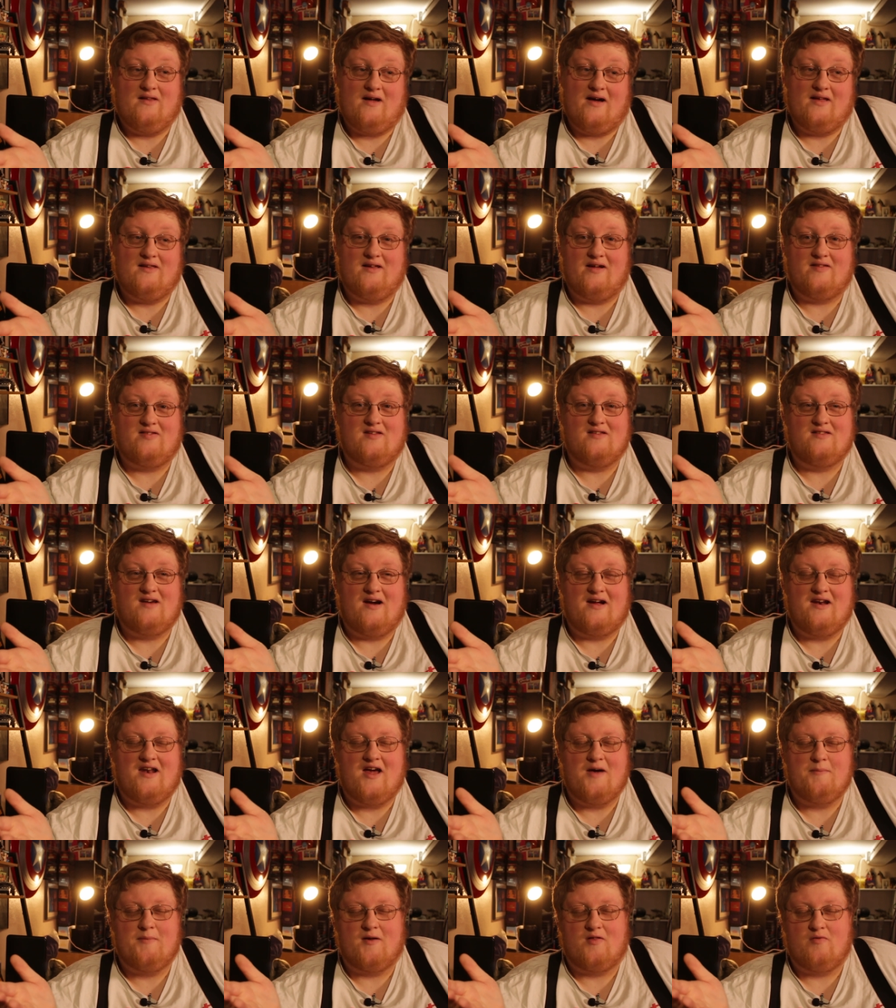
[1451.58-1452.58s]
like the
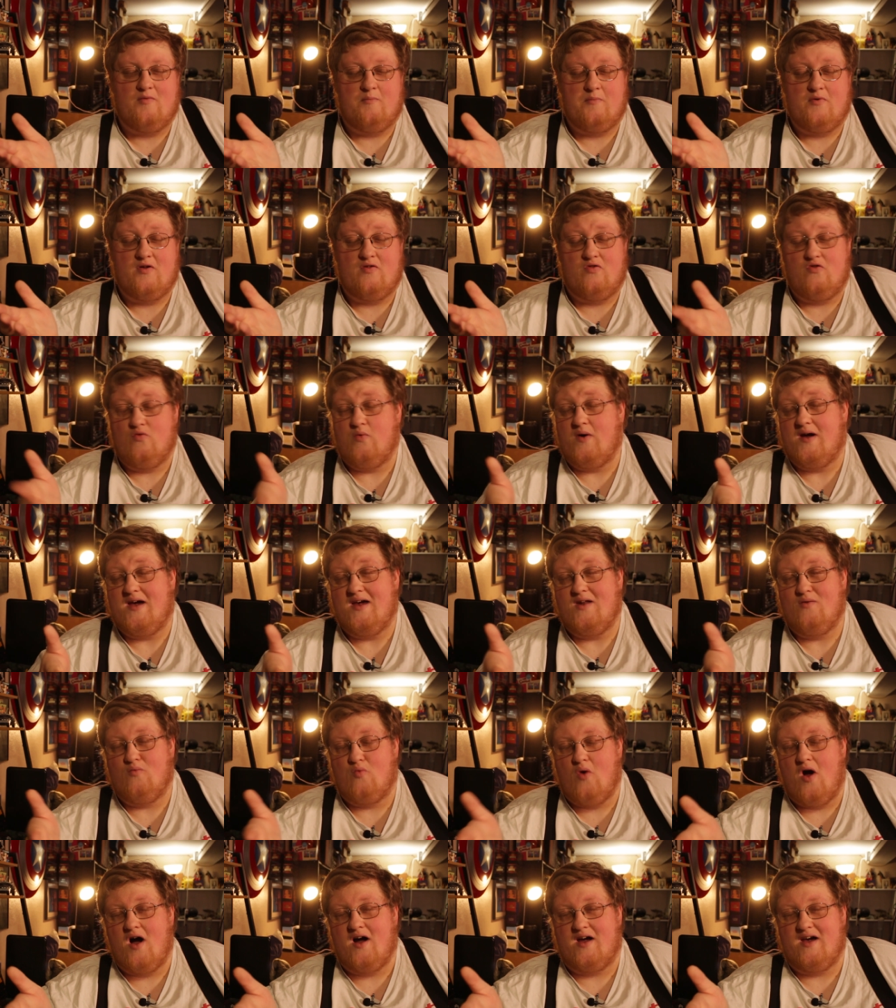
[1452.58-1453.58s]
dynamic
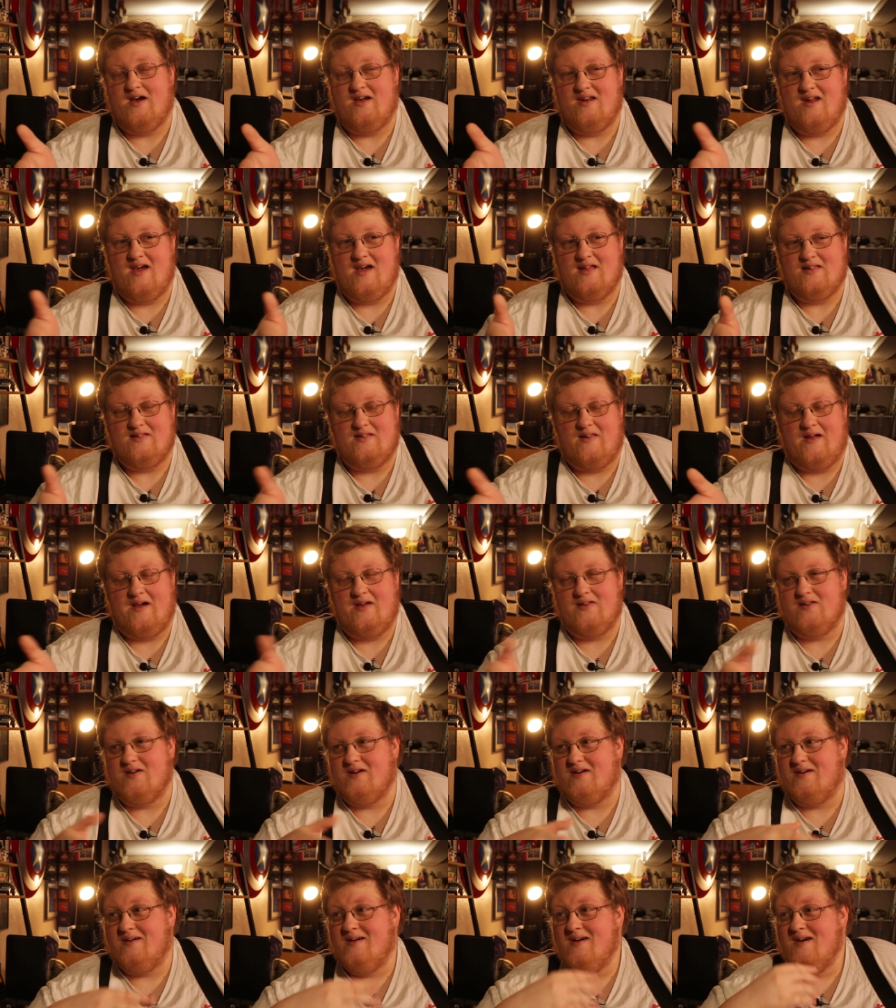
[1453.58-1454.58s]
between Rocket and
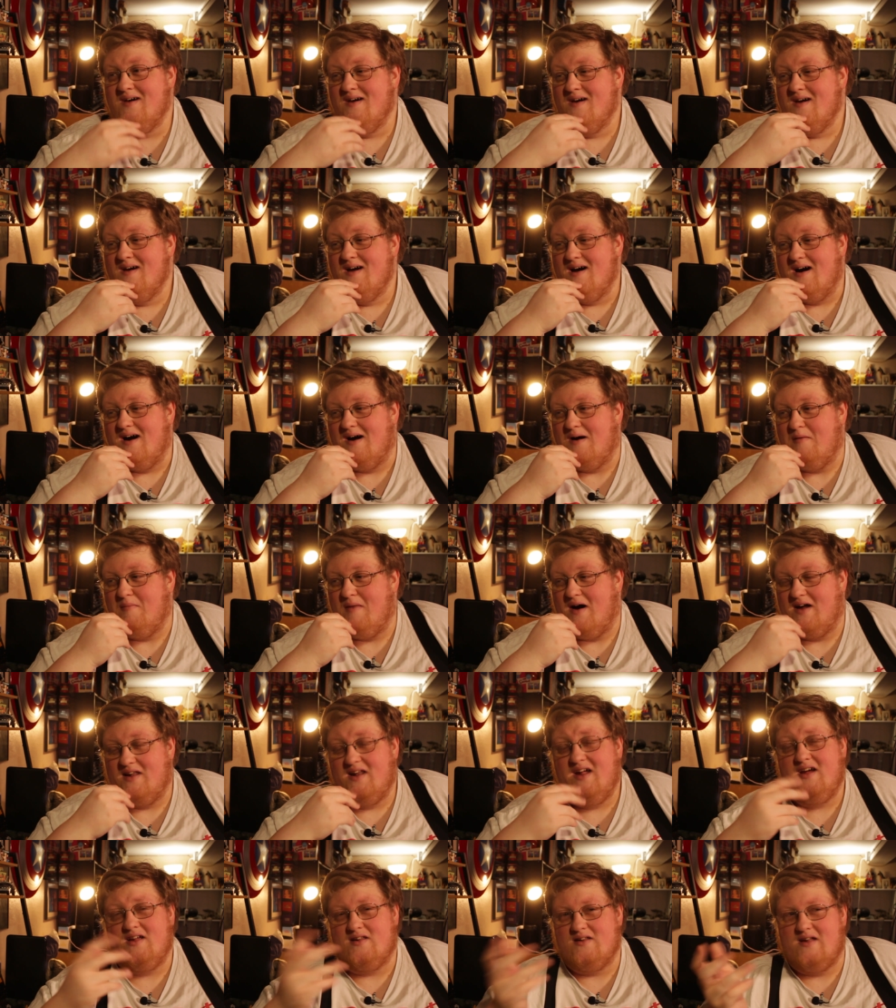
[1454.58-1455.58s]
Layla.
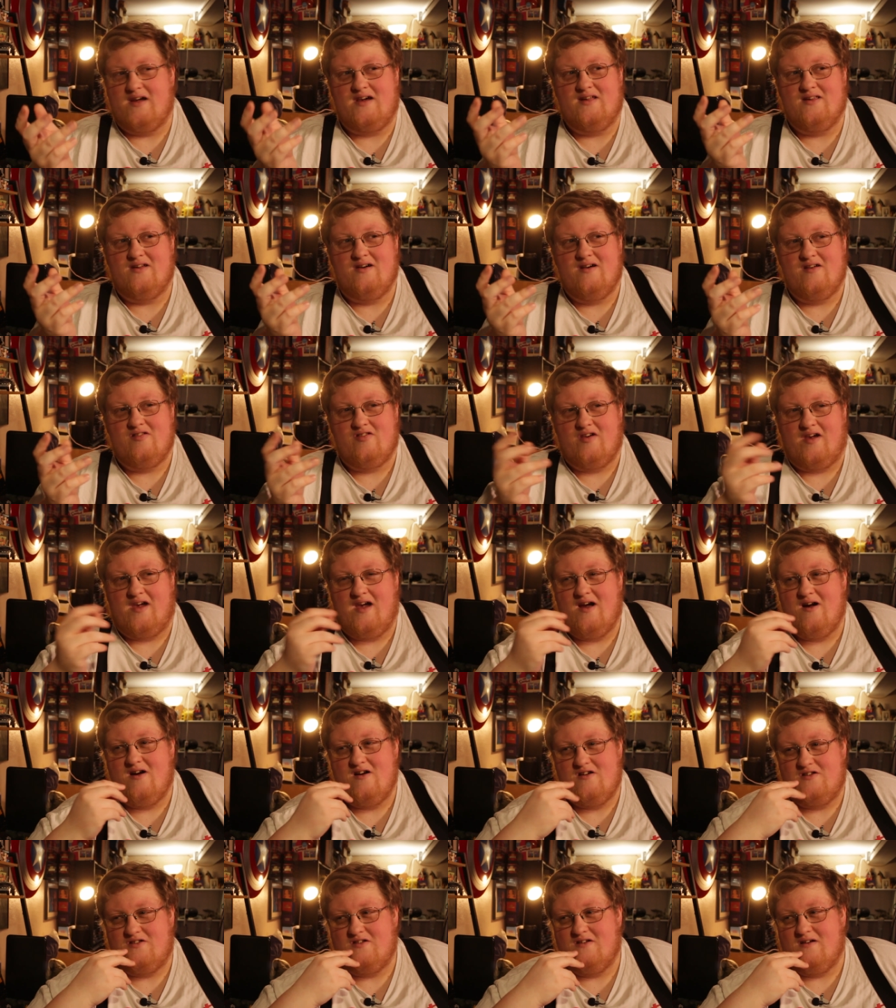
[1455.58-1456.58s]
I like Layla as a
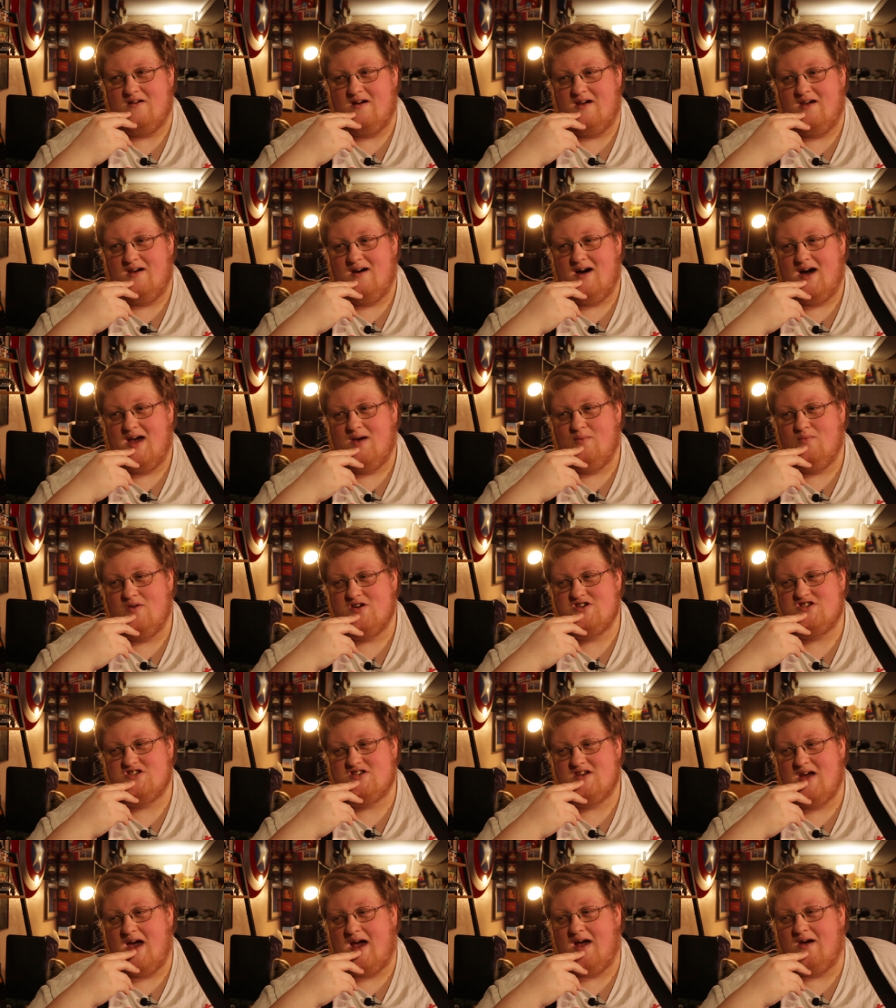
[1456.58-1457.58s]
character. I
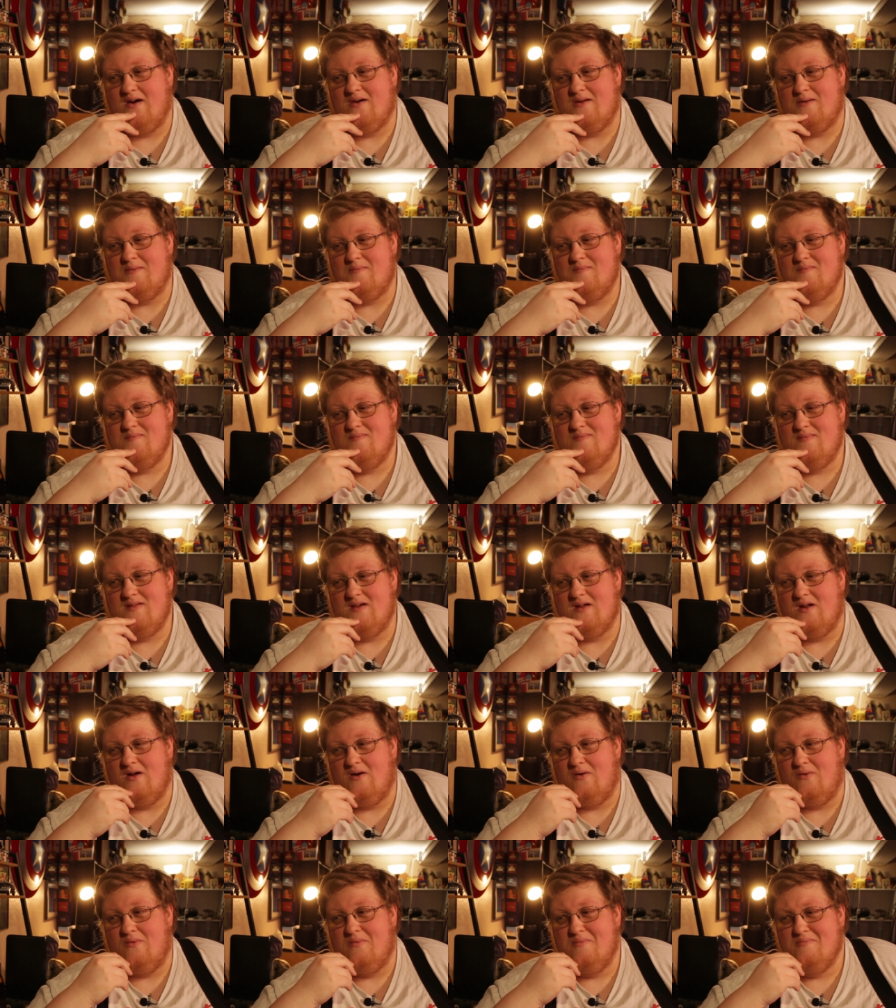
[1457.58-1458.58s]
wish they could,
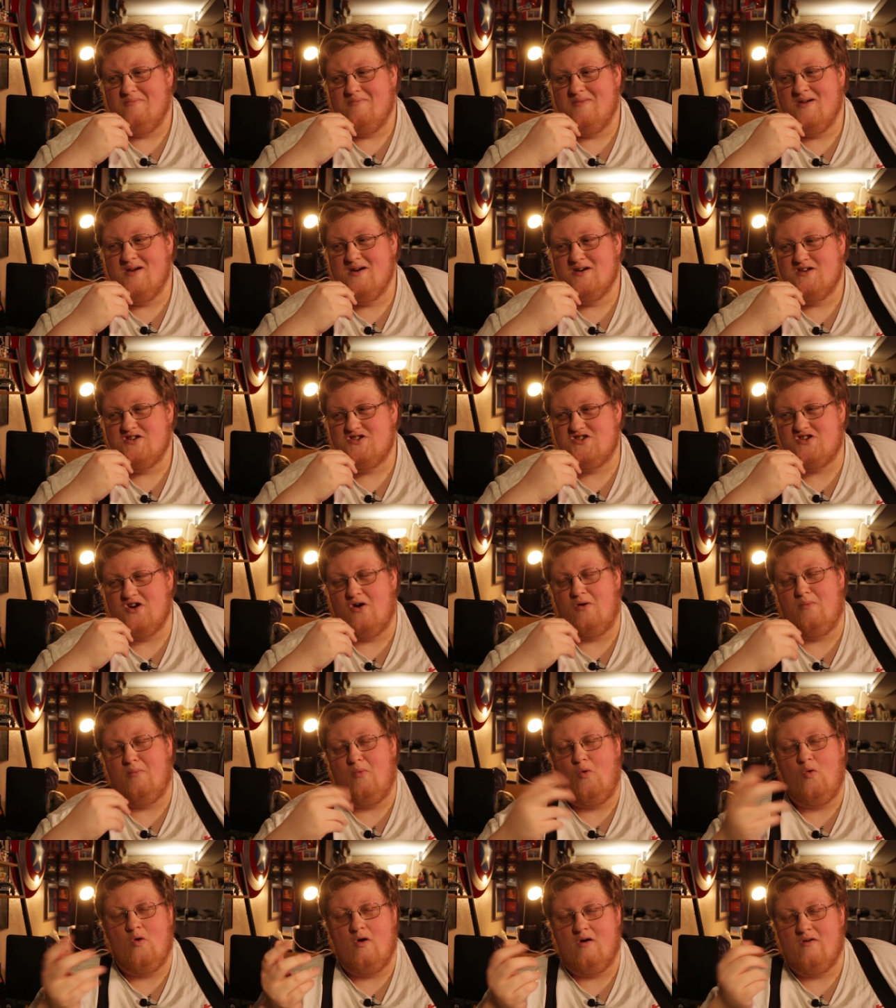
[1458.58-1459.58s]
show
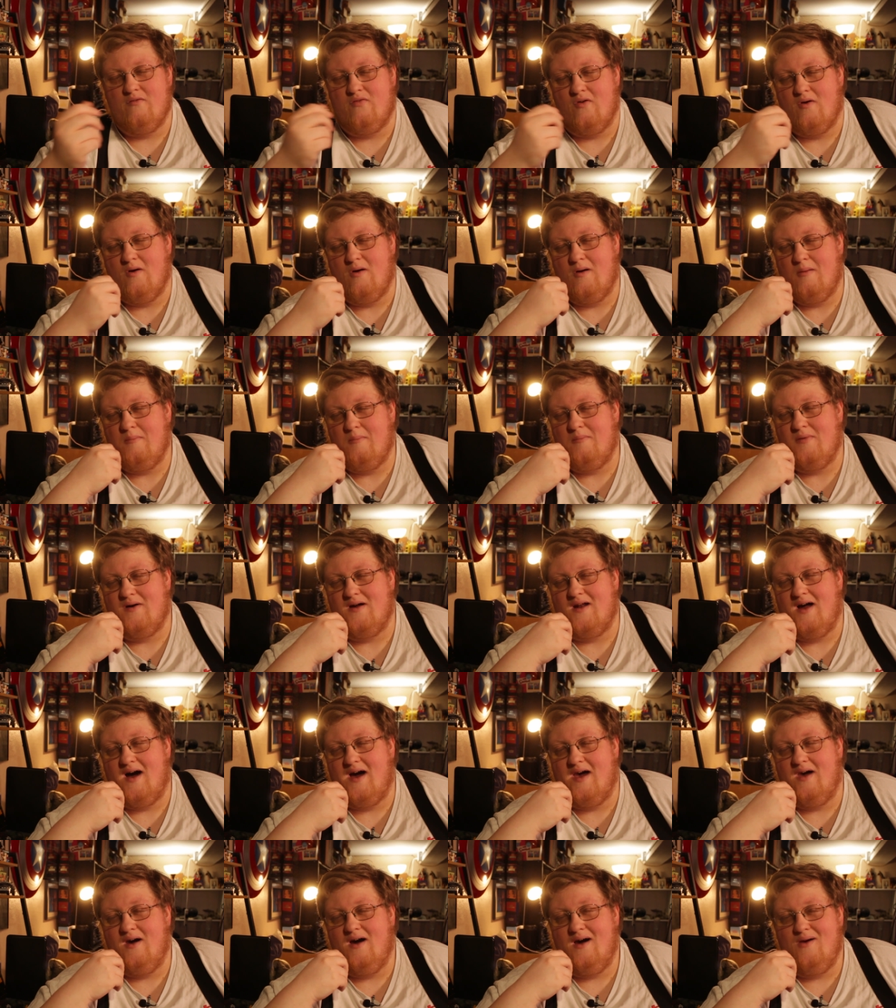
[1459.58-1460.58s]
more of her, but
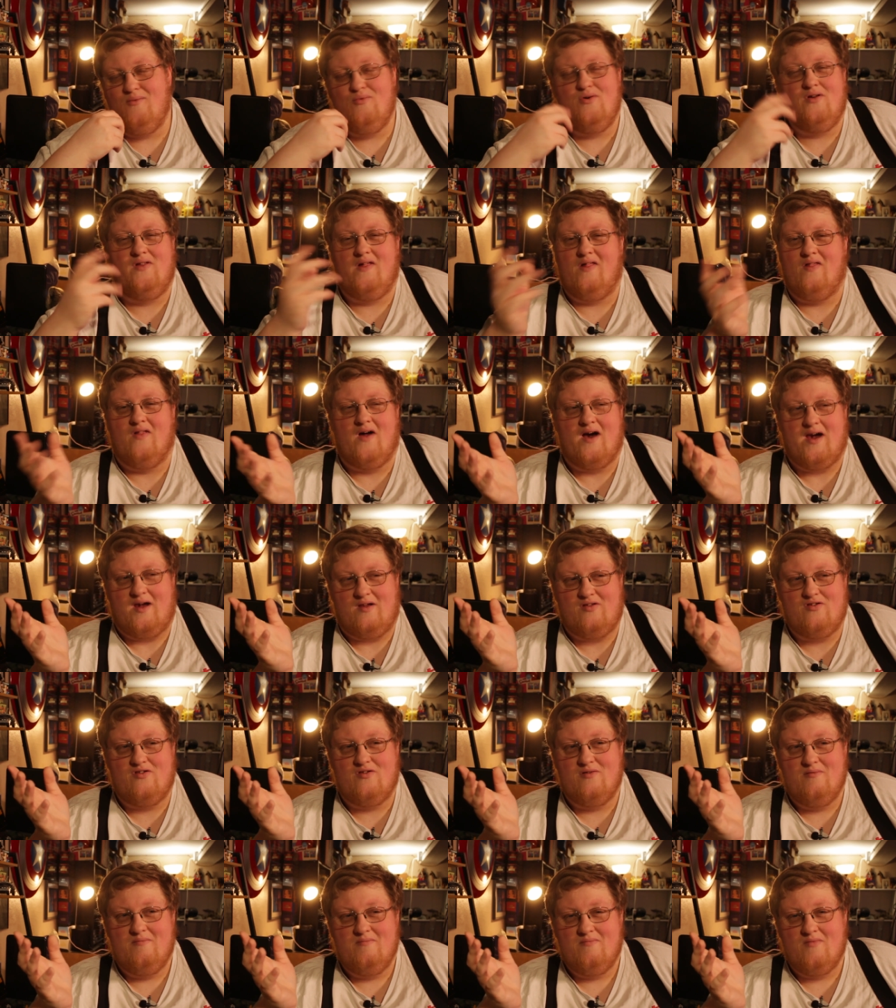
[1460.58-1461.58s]
I really
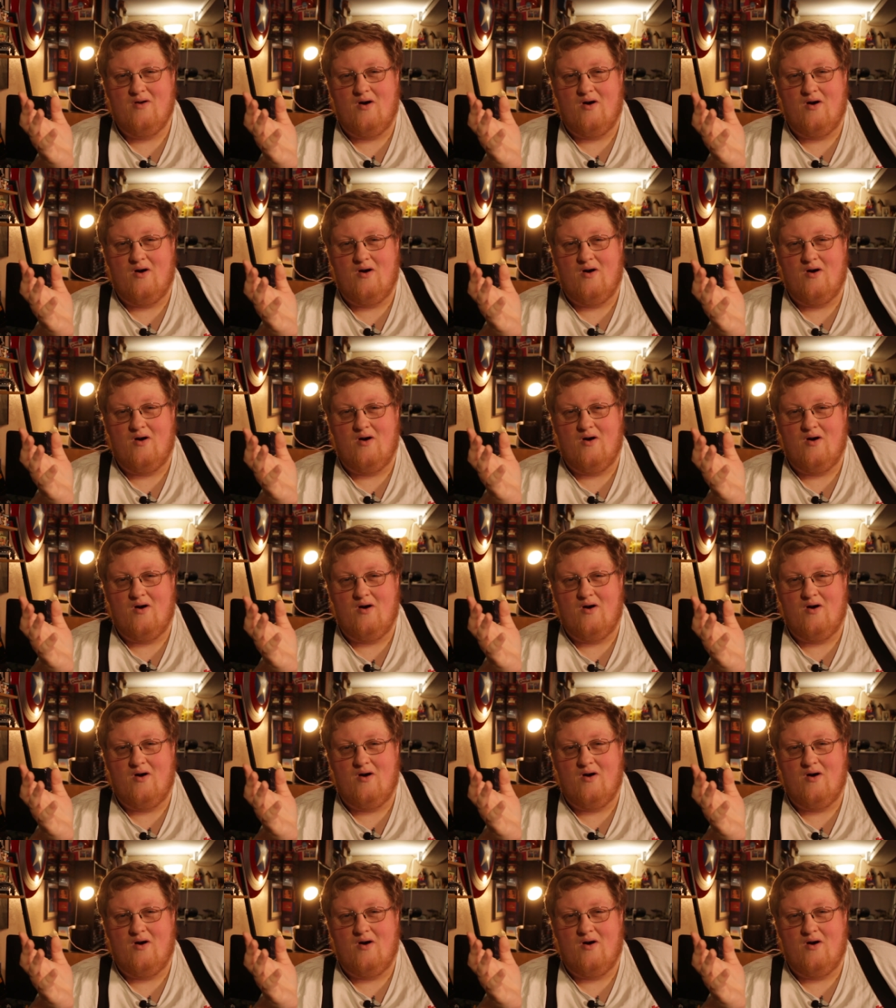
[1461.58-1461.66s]
liked